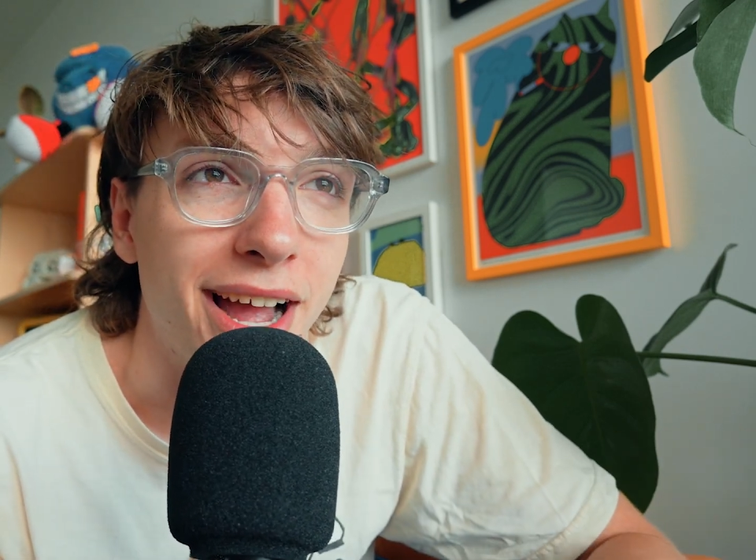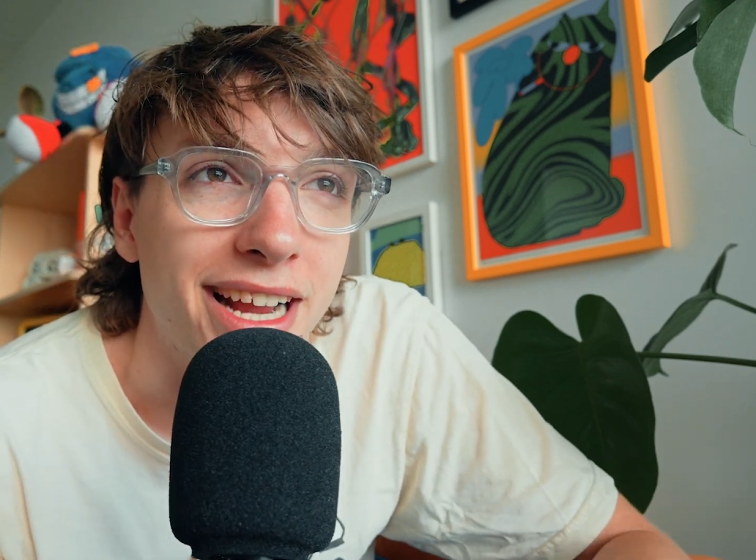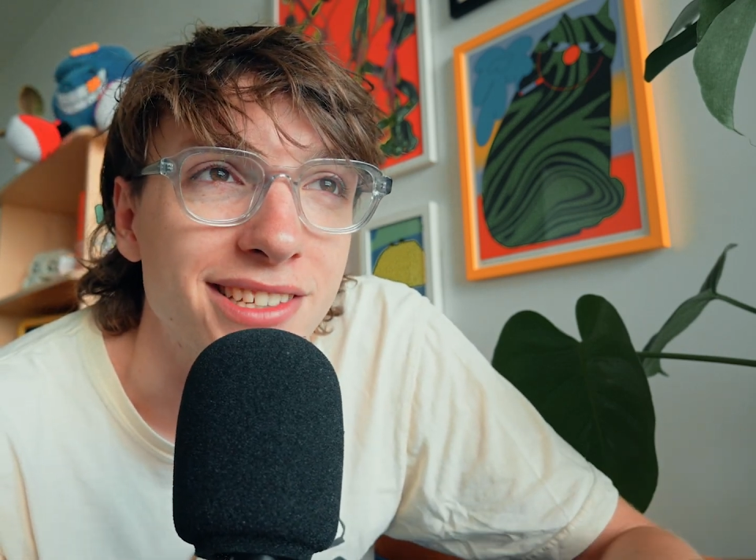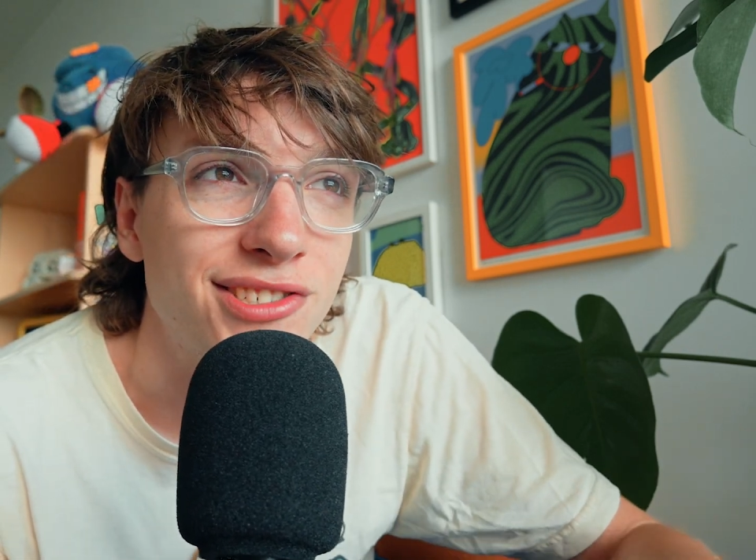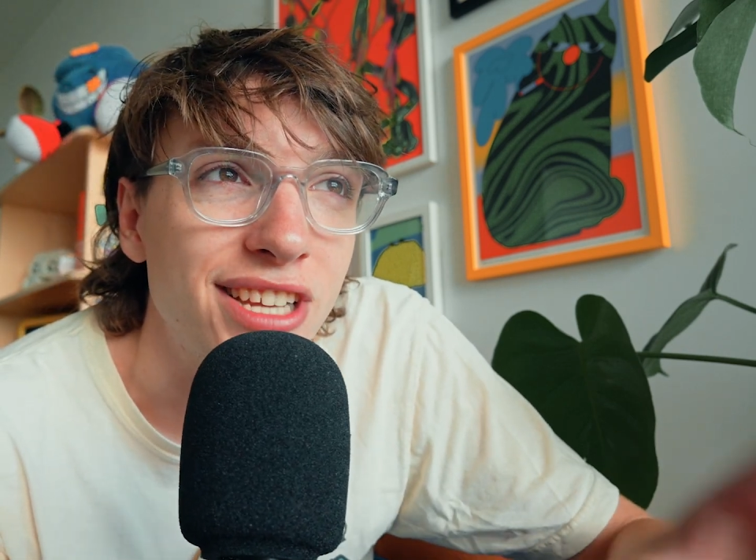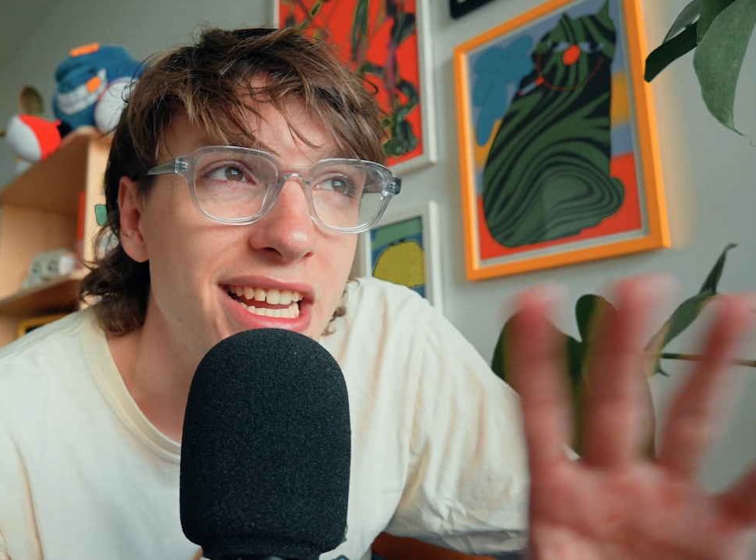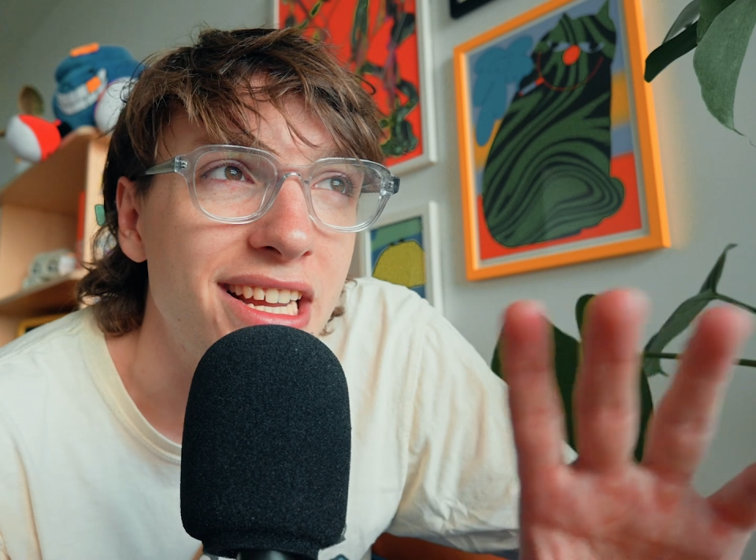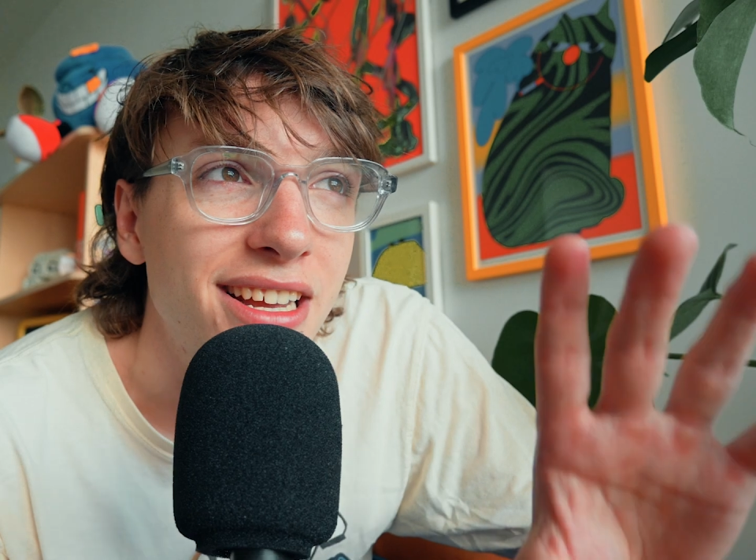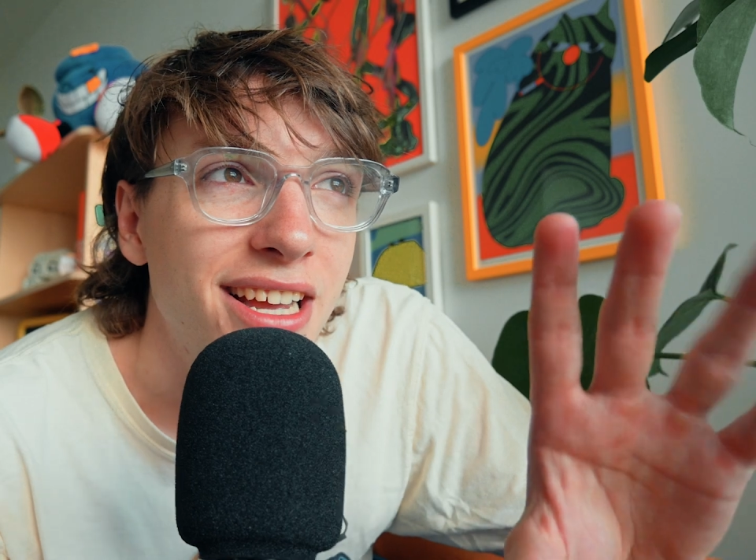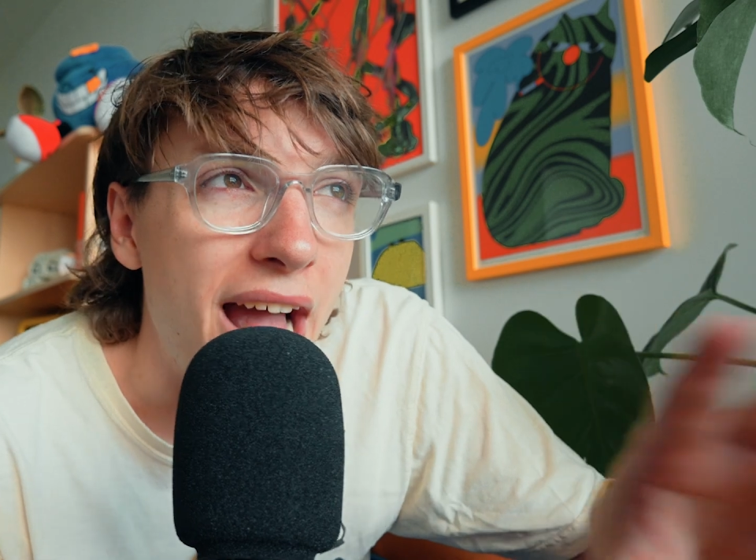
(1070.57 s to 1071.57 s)
I can
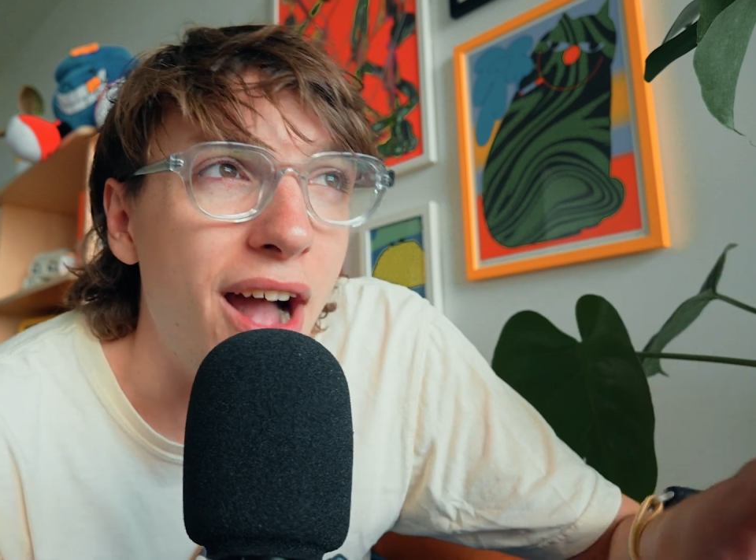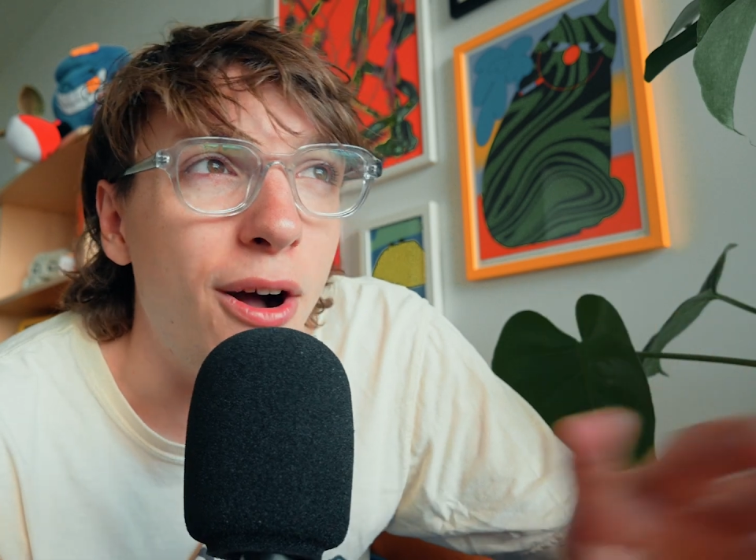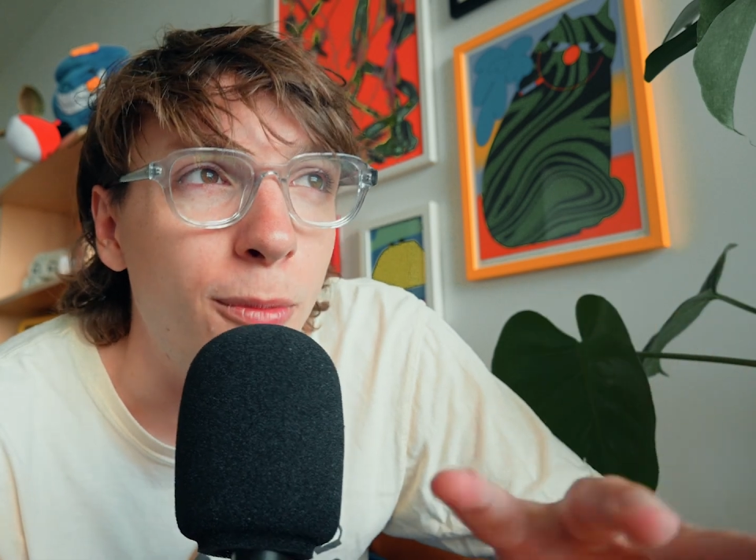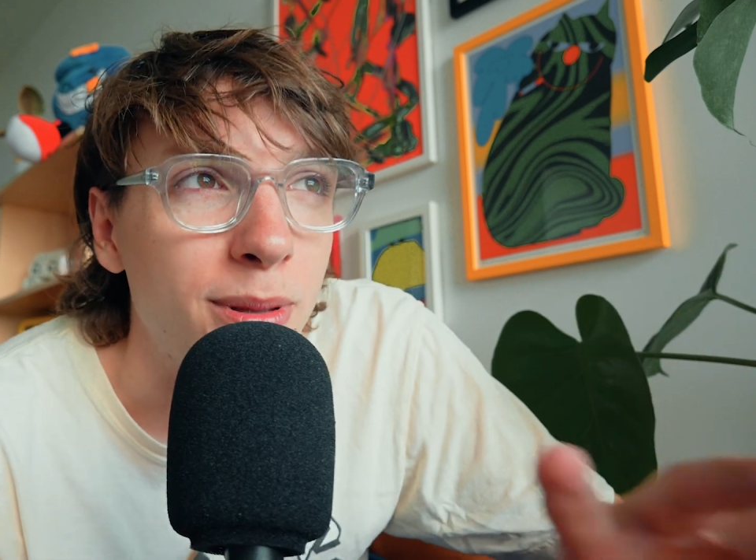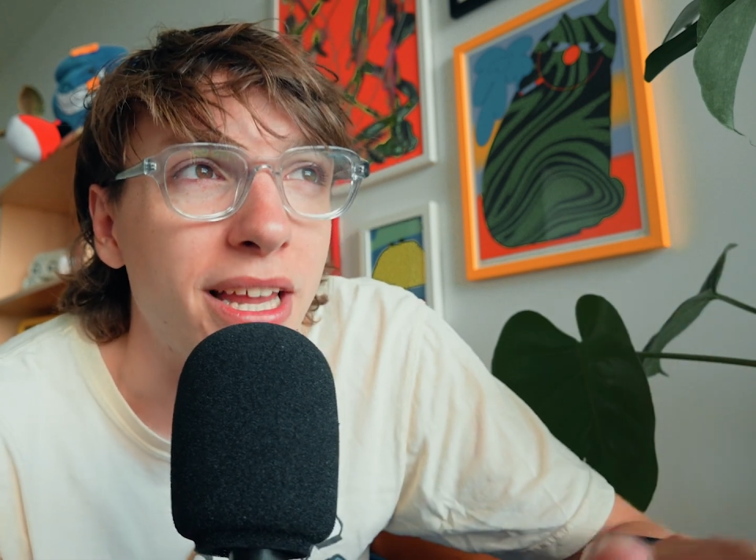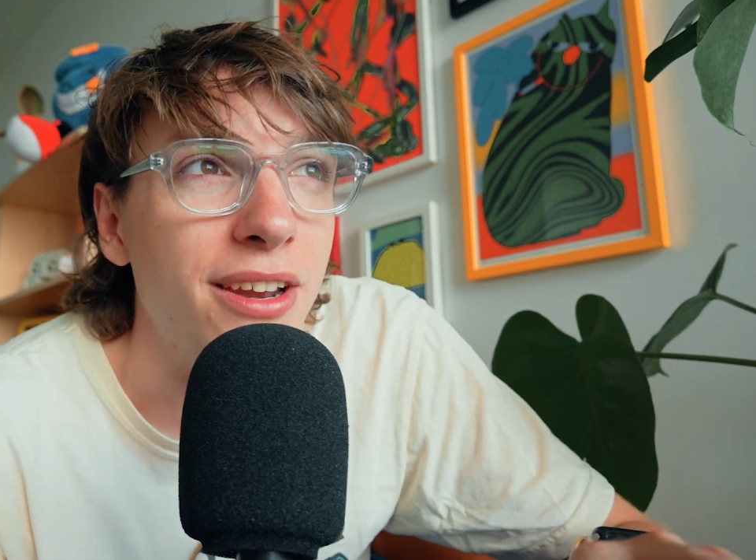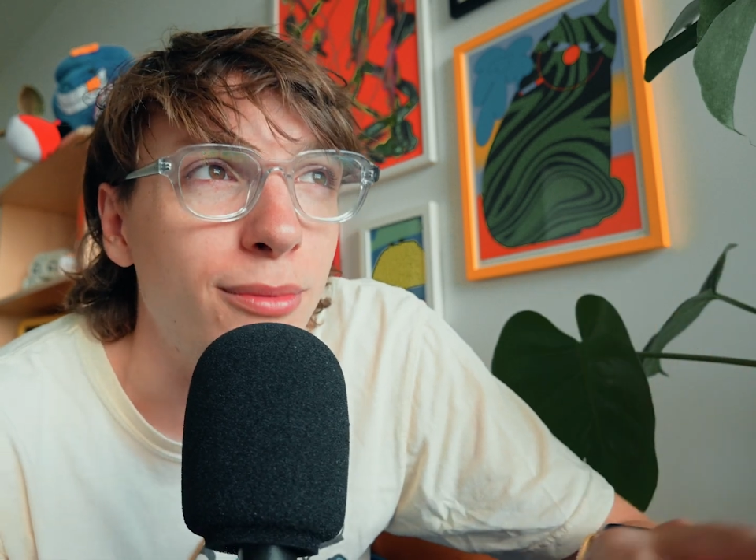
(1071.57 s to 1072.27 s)
see how Blender